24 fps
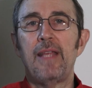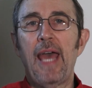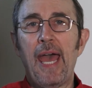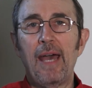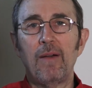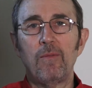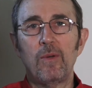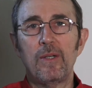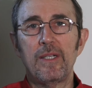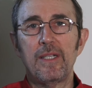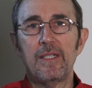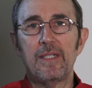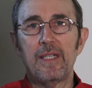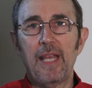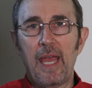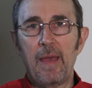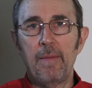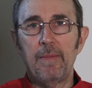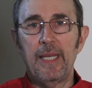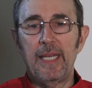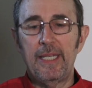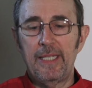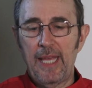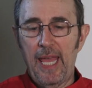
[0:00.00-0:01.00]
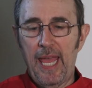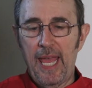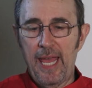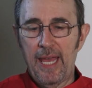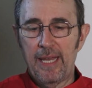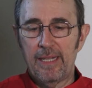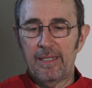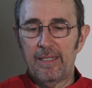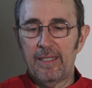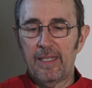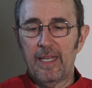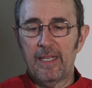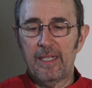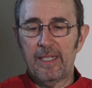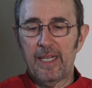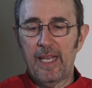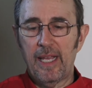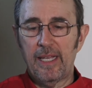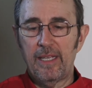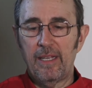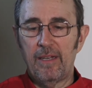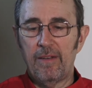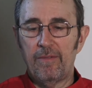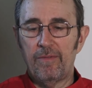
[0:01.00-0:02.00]
That was MNN's
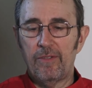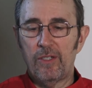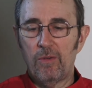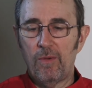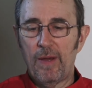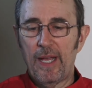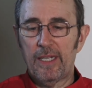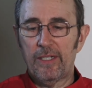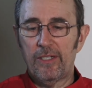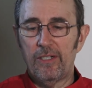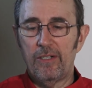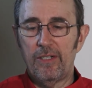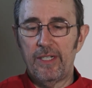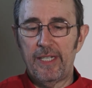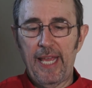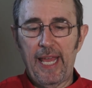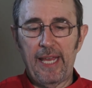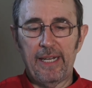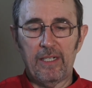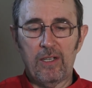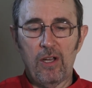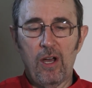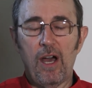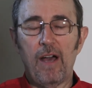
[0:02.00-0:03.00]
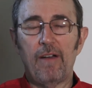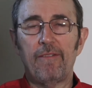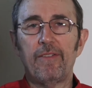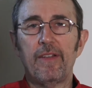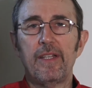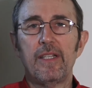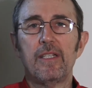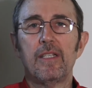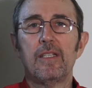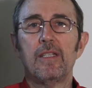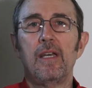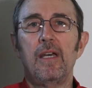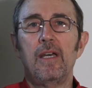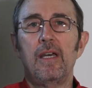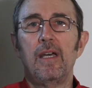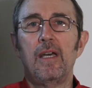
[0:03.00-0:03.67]
Executive Director Dan Coughlin's